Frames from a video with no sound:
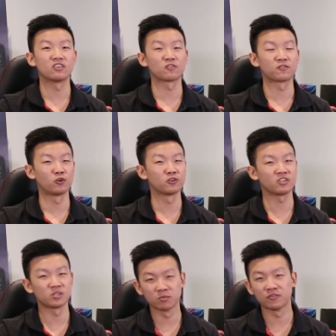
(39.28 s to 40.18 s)
it is of course
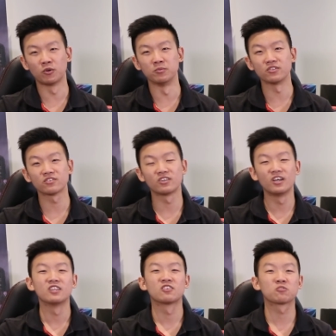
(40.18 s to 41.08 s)
its performance.
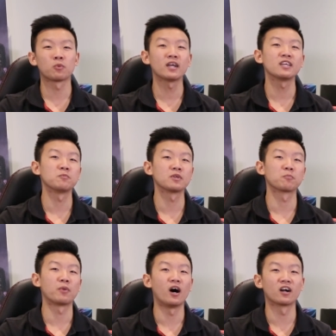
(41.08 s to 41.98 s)
Despite it
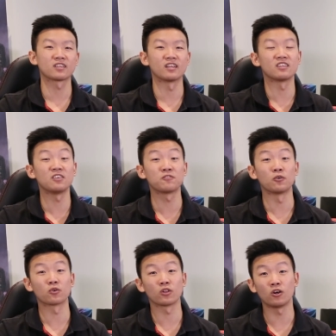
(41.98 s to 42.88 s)
being parked at
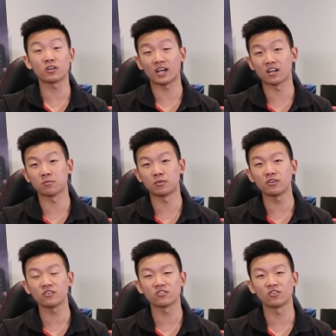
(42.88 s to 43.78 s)
default clock out of the
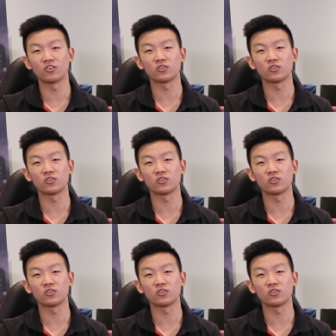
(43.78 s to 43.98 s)
box,